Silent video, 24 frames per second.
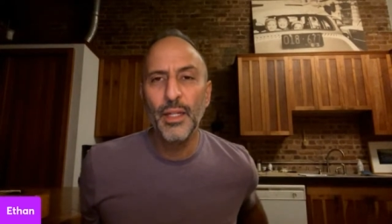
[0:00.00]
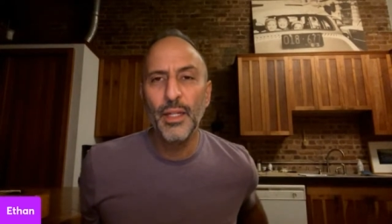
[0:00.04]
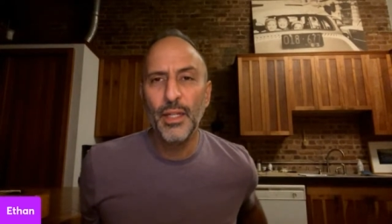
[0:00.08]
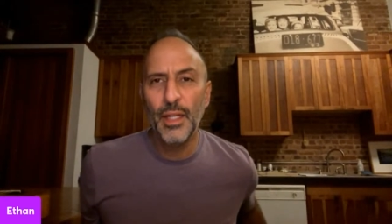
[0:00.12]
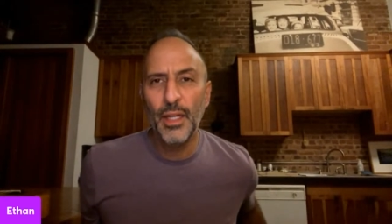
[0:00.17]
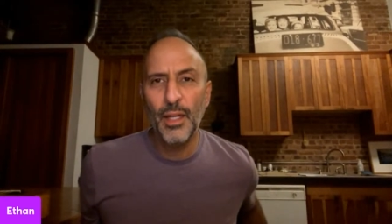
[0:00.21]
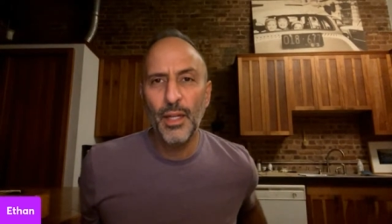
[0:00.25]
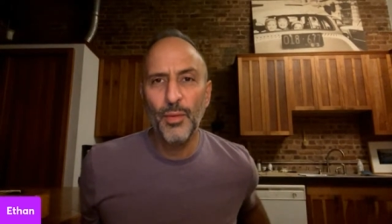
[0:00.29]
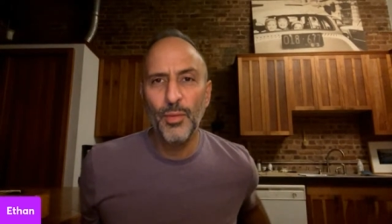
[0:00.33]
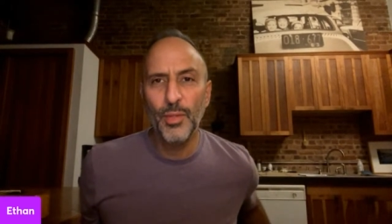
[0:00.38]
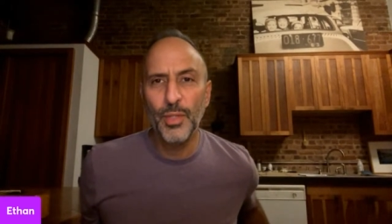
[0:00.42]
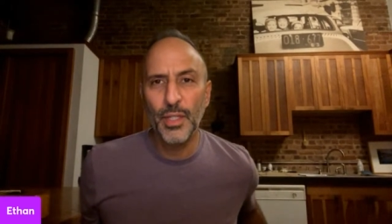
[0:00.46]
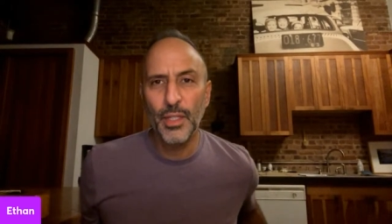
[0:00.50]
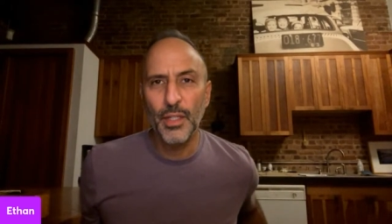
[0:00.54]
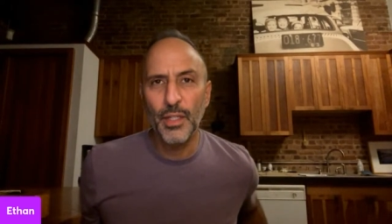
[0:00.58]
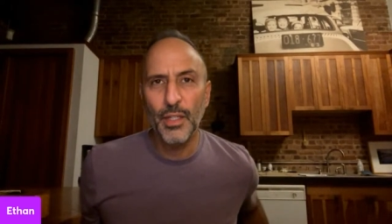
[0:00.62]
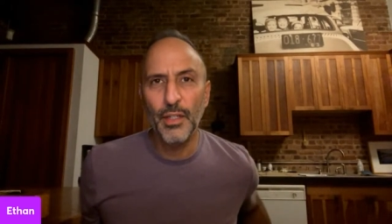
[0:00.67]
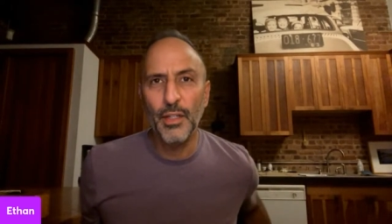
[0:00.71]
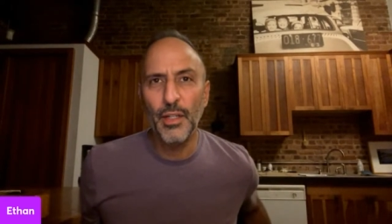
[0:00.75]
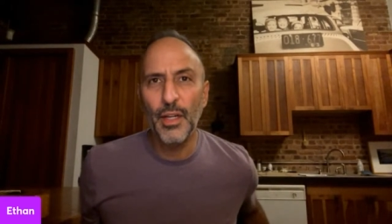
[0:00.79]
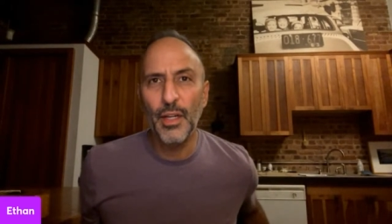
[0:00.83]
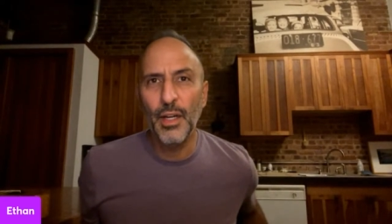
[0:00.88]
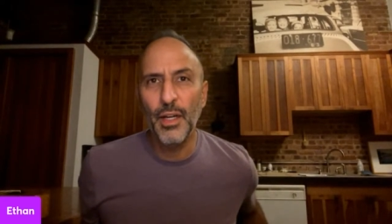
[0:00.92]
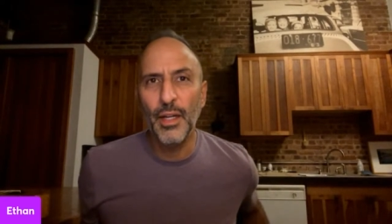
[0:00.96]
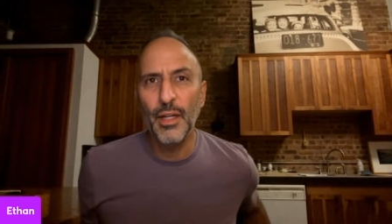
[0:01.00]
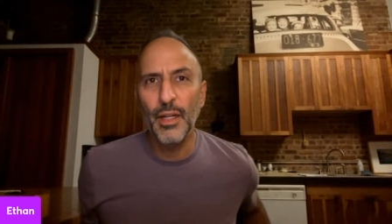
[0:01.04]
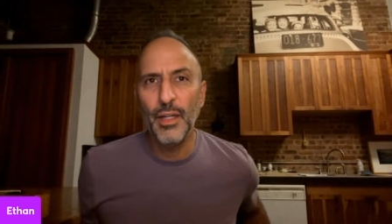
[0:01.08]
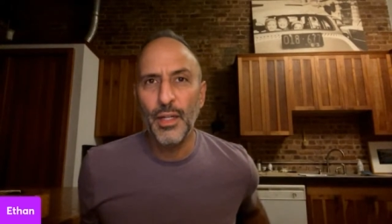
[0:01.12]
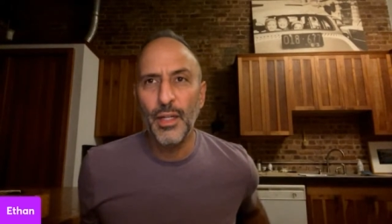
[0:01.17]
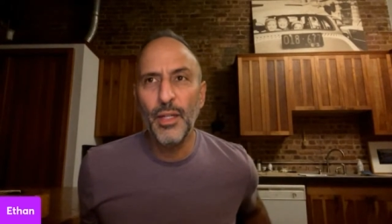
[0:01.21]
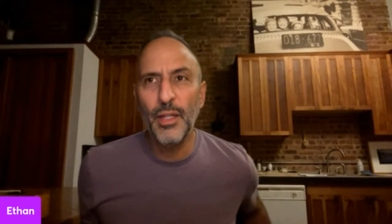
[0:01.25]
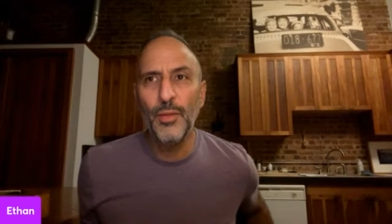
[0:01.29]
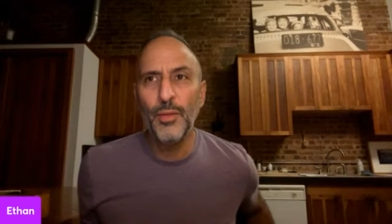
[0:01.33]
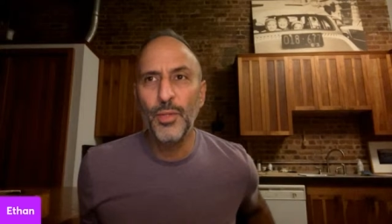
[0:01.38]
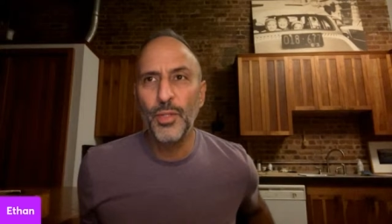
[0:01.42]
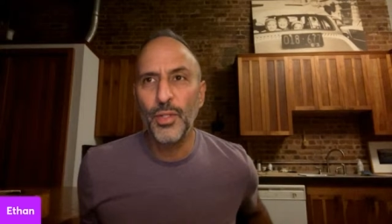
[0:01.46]
He was a
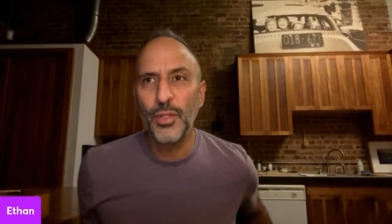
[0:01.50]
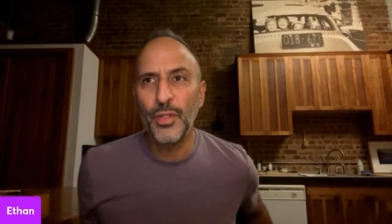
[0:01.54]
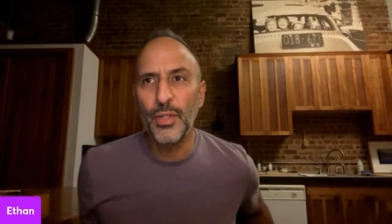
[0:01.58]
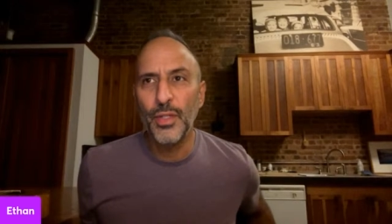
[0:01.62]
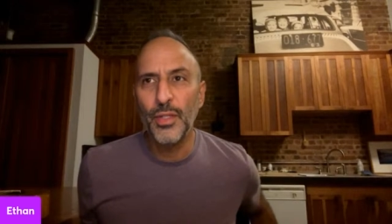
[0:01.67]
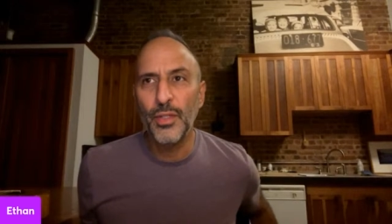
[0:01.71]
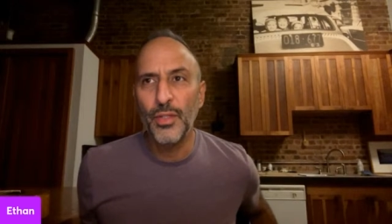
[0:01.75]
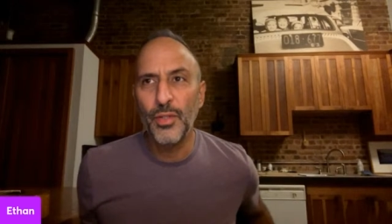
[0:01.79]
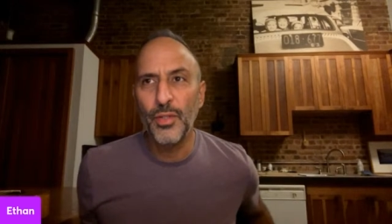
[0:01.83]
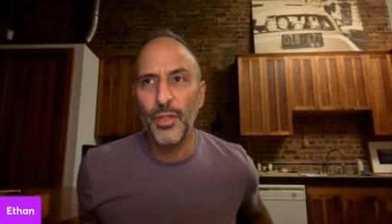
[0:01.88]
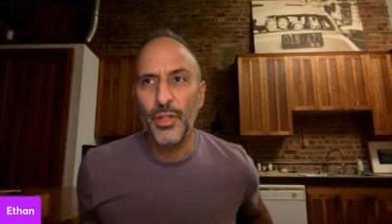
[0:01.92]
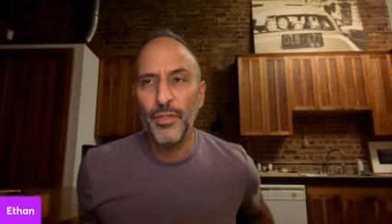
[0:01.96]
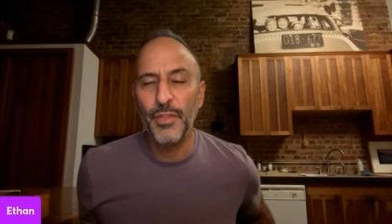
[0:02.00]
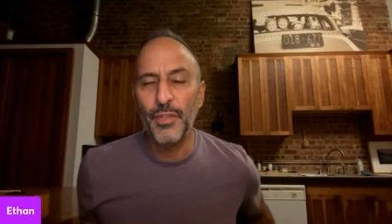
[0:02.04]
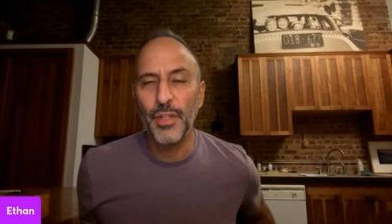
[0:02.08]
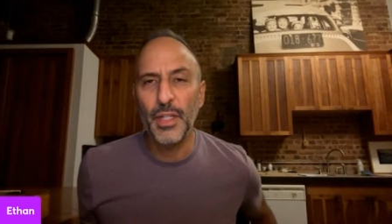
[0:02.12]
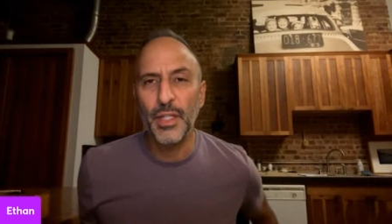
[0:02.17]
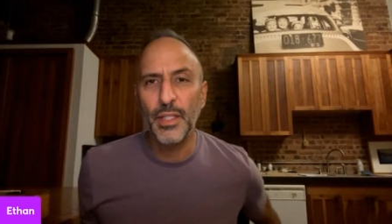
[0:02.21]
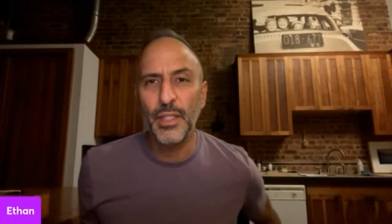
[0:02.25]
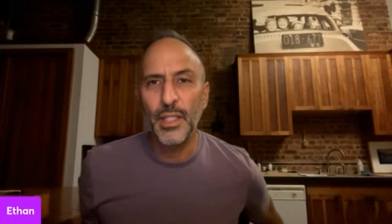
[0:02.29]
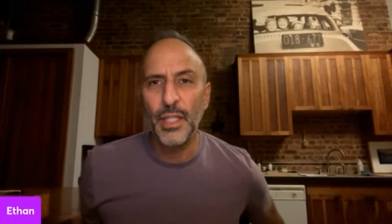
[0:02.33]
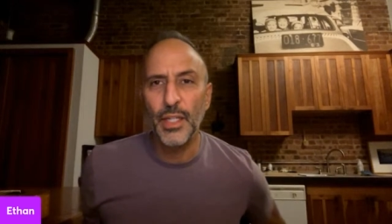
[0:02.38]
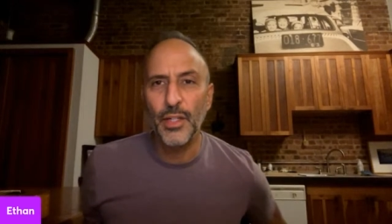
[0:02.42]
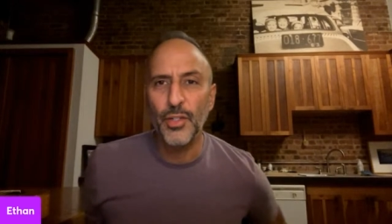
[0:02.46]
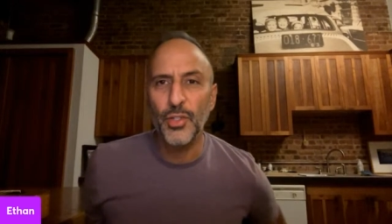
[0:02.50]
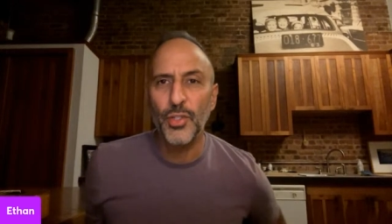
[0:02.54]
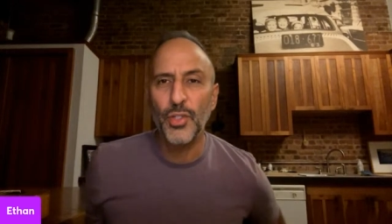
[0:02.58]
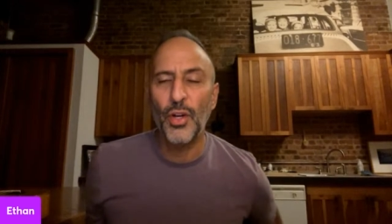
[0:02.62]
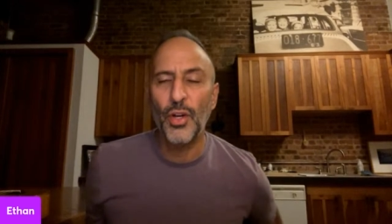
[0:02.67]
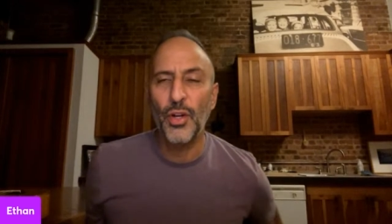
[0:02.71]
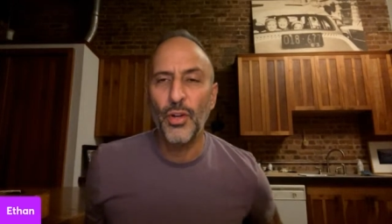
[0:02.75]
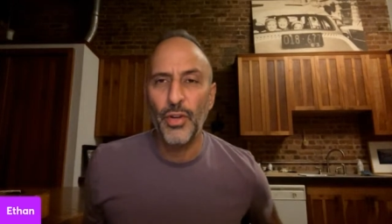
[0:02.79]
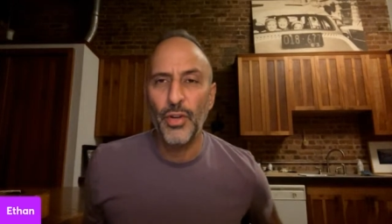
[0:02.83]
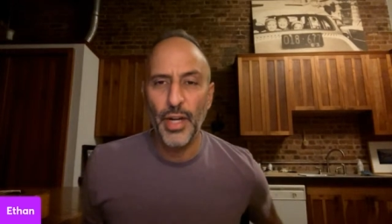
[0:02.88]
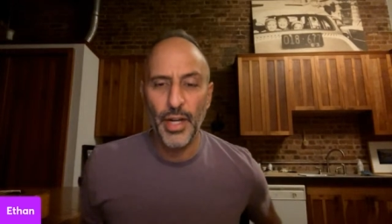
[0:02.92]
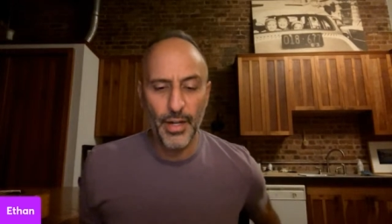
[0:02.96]
terrific
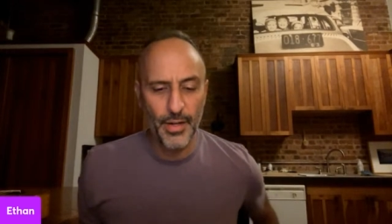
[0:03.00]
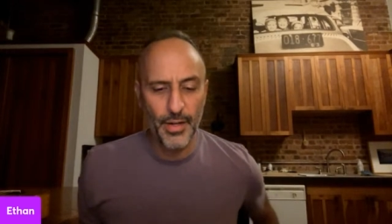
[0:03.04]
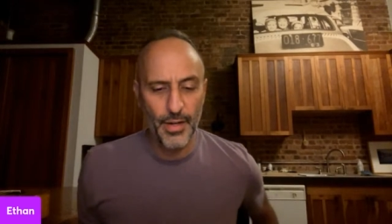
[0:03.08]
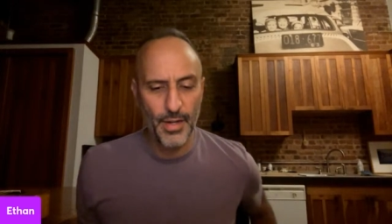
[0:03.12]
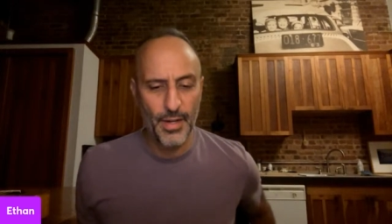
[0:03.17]
singer-songwriter.